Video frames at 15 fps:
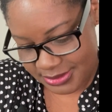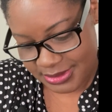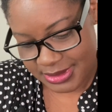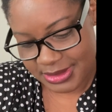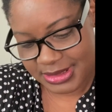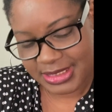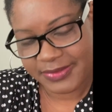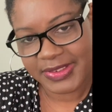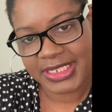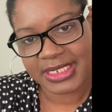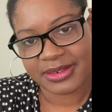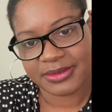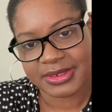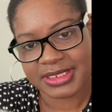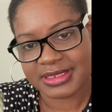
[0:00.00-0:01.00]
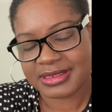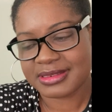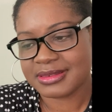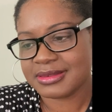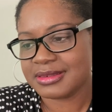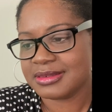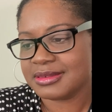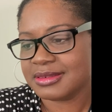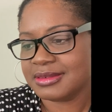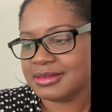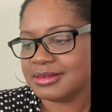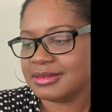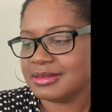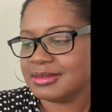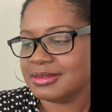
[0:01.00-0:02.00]
Another Harrods.
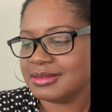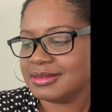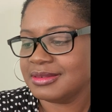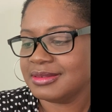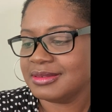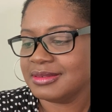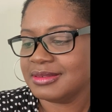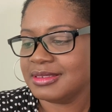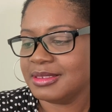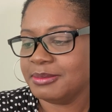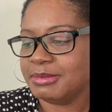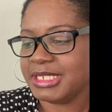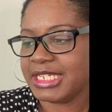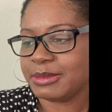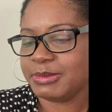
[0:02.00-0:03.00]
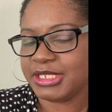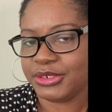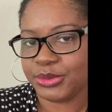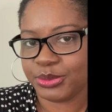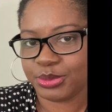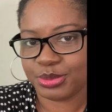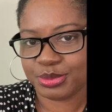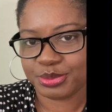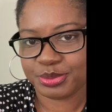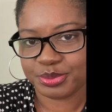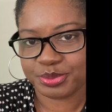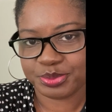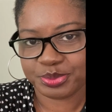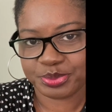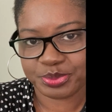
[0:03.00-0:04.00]
Black Beetle.
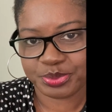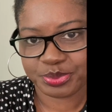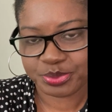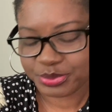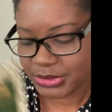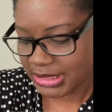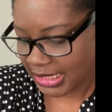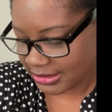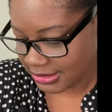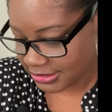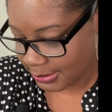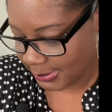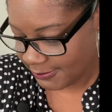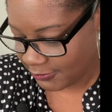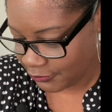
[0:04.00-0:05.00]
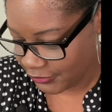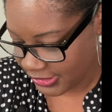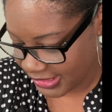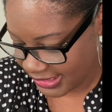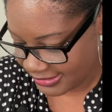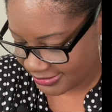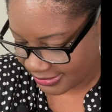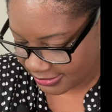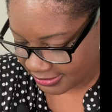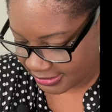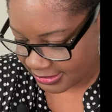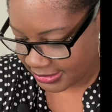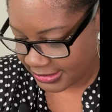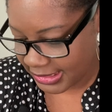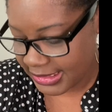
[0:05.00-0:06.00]
I looked them up on Fragrantica.
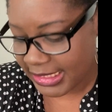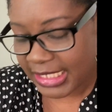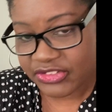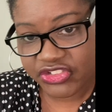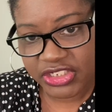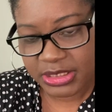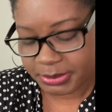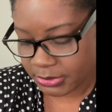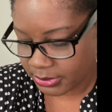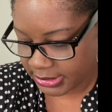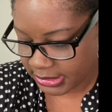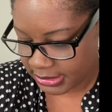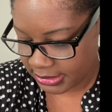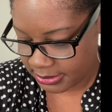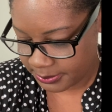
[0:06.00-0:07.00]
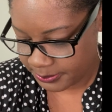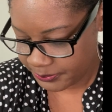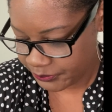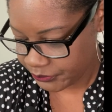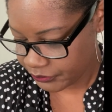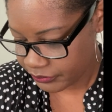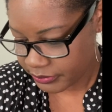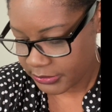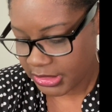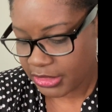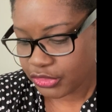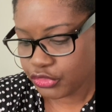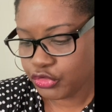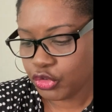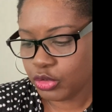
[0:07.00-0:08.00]
They not cheap, okay?
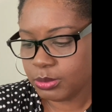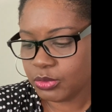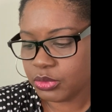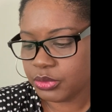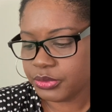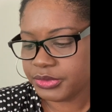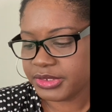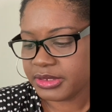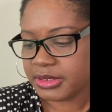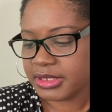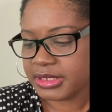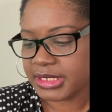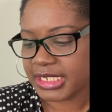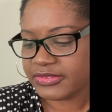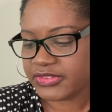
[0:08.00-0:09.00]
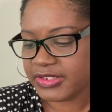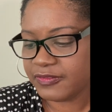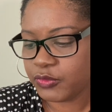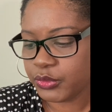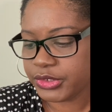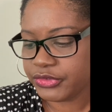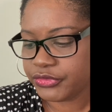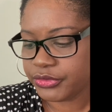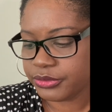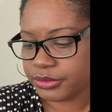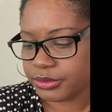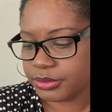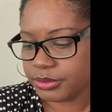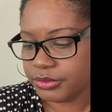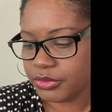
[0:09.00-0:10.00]
Nobile,
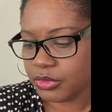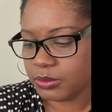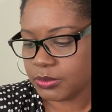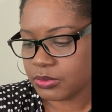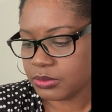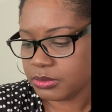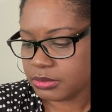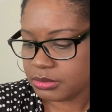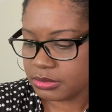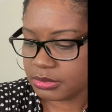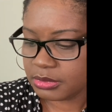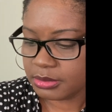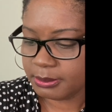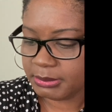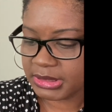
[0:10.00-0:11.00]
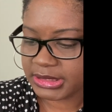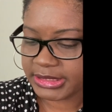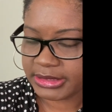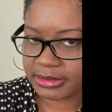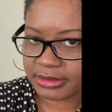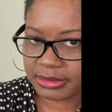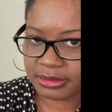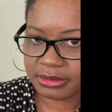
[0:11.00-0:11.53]
1942. Nobile, Malia.